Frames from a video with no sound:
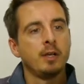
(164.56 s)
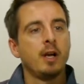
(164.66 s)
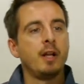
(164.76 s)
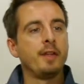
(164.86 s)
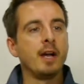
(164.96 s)

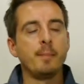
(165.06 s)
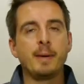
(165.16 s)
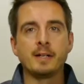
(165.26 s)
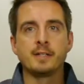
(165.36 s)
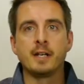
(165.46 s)
and the
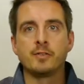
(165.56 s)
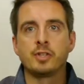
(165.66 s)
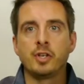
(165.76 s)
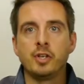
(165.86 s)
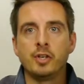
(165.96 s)
iPad's now
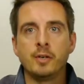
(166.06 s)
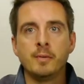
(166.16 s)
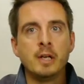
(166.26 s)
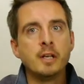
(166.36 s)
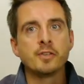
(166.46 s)
secure.
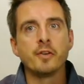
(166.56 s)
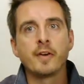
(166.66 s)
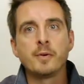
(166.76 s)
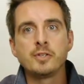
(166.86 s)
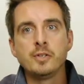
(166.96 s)
So if
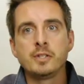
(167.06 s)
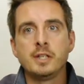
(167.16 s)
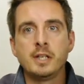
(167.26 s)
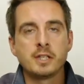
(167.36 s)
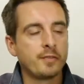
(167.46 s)
I was
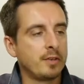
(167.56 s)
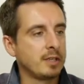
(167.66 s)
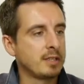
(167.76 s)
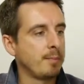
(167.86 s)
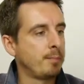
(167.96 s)
using this, for
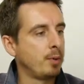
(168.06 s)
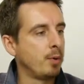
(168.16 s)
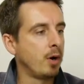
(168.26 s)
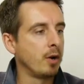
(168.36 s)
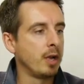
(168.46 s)
example,
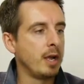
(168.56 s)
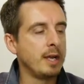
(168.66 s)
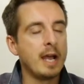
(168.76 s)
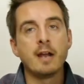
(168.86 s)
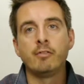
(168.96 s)
on an
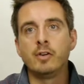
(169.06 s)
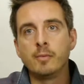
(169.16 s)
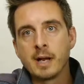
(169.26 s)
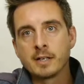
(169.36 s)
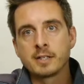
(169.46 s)
aerial
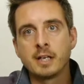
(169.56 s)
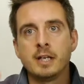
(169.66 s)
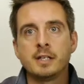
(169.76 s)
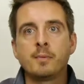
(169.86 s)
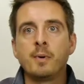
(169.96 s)
mask
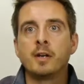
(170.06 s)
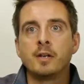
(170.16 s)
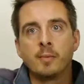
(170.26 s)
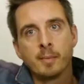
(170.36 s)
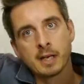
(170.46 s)
kit where I'd
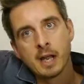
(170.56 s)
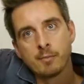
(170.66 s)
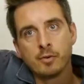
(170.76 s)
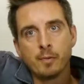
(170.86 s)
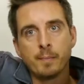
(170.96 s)
got my
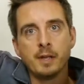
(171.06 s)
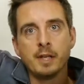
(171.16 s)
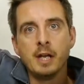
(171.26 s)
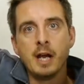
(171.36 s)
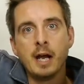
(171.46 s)
camera up in
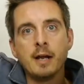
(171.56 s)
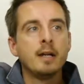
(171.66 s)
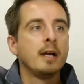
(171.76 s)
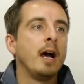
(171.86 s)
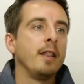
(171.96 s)
the
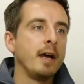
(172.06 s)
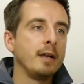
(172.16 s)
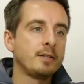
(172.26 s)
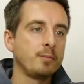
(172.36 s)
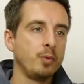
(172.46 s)
air and
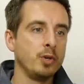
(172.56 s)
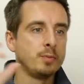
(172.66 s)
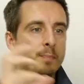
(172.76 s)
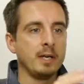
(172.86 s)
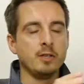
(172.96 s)
that was
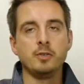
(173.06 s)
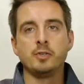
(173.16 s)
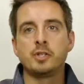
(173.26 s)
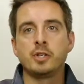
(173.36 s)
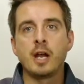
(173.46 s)
being
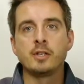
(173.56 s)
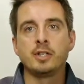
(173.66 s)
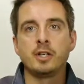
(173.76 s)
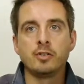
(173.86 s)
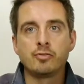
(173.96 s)
used to
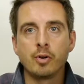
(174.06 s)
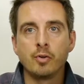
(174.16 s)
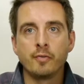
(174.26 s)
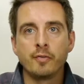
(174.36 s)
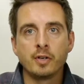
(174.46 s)
actually control
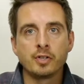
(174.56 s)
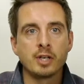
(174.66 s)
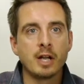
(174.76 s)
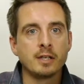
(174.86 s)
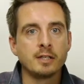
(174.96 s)
the
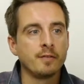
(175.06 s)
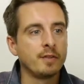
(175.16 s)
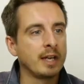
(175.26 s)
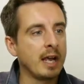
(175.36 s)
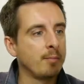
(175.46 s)
functionality of
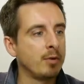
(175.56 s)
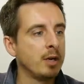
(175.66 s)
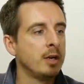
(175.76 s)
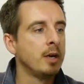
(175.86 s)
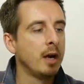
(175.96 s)
the
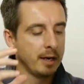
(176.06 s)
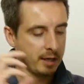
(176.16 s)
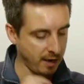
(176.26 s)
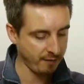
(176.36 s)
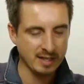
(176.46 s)
camera, I
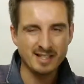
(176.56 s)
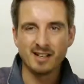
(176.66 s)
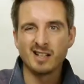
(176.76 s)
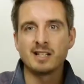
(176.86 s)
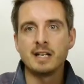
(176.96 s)
could have this
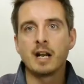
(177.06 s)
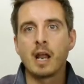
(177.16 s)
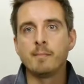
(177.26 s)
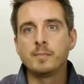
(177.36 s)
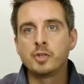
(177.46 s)
nicely
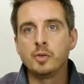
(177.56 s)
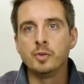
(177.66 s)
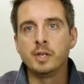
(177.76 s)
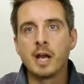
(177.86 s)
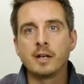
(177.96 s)
clamped to
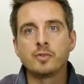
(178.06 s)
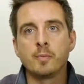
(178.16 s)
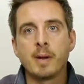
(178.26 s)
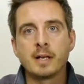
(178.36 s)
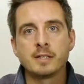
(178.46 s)
the actual
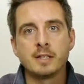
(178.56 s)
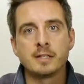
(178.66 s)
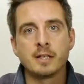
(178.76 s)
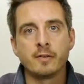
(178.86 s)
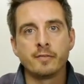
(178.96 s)
mast
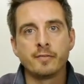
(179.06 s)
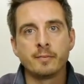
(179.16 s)
itself.